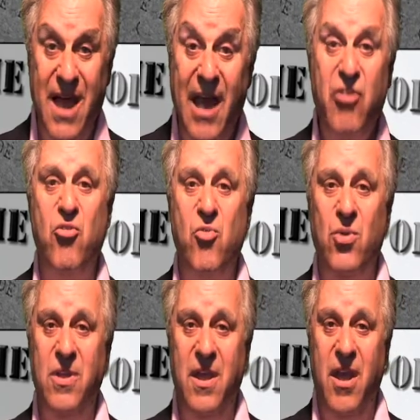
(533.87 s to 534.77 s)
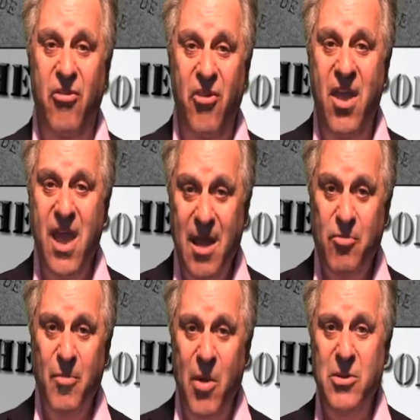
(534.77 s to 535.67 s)
to high school kids, and
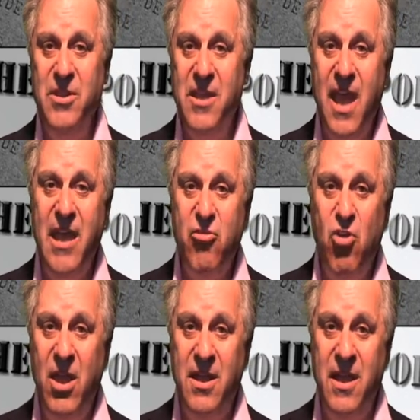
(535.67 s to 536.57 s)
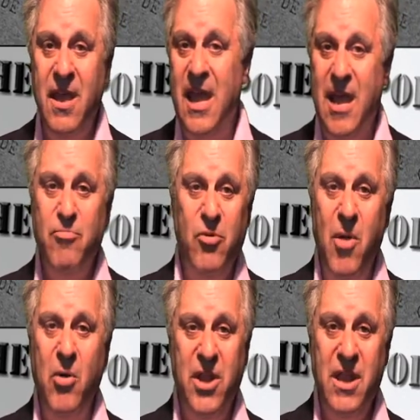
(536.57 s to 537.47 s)
promoting the gay agenda, and
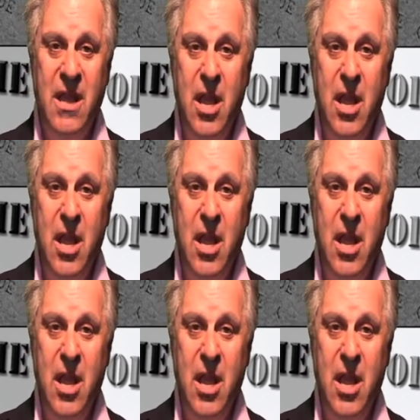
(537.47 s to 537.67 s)
promoting